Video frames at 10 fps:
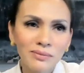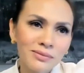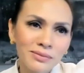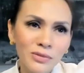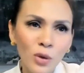
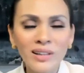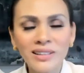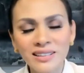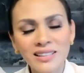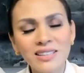
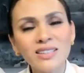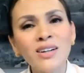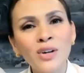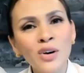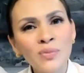qualities
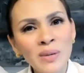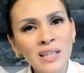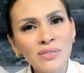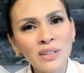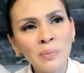of being a
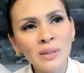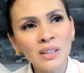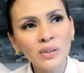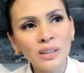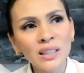
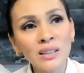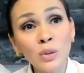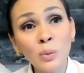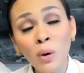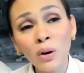Filipino. And
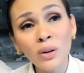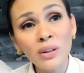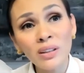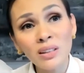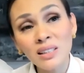
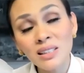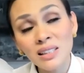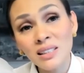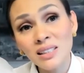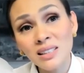tomorrow, it's